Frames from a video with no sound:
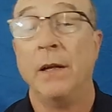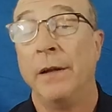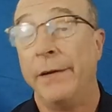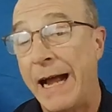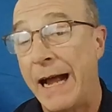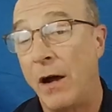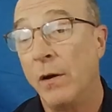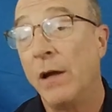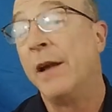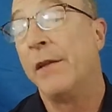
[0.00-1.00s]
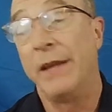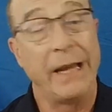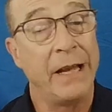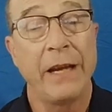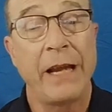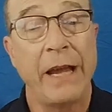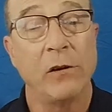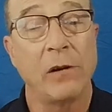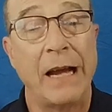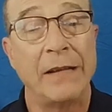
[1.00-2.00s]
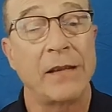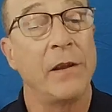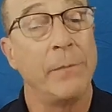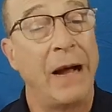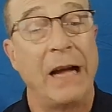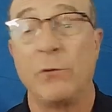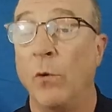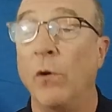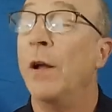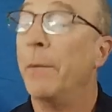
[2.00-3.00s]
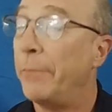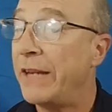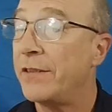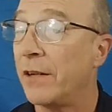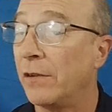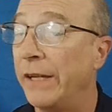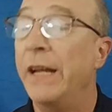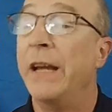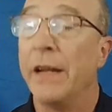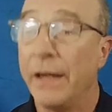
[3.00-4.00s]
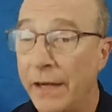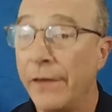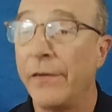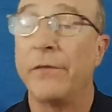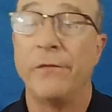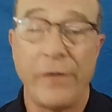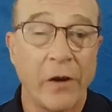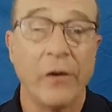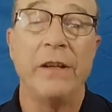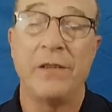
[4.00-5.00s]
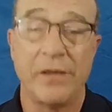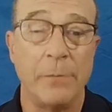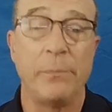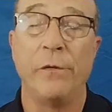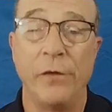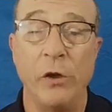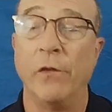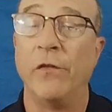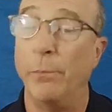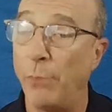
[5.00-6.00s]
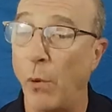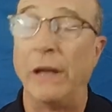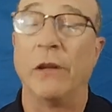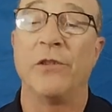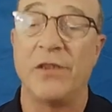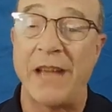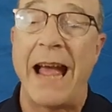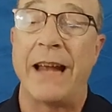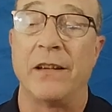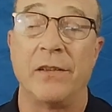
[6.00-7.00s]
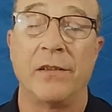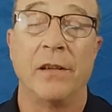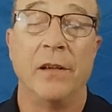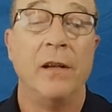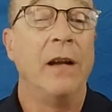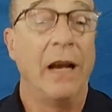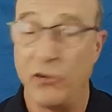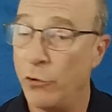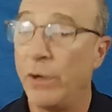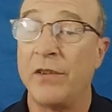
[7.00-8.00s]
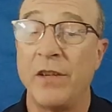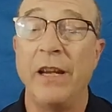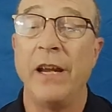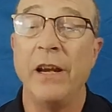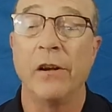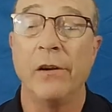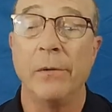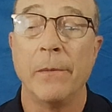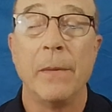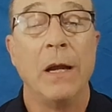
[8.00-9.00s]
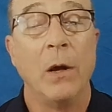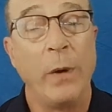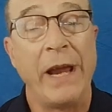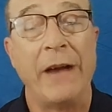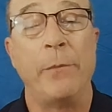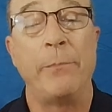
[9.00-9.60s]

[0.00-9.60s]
Now, the indicator lights on the module basically give a very simple view of the boiler status. As you can see here, we have a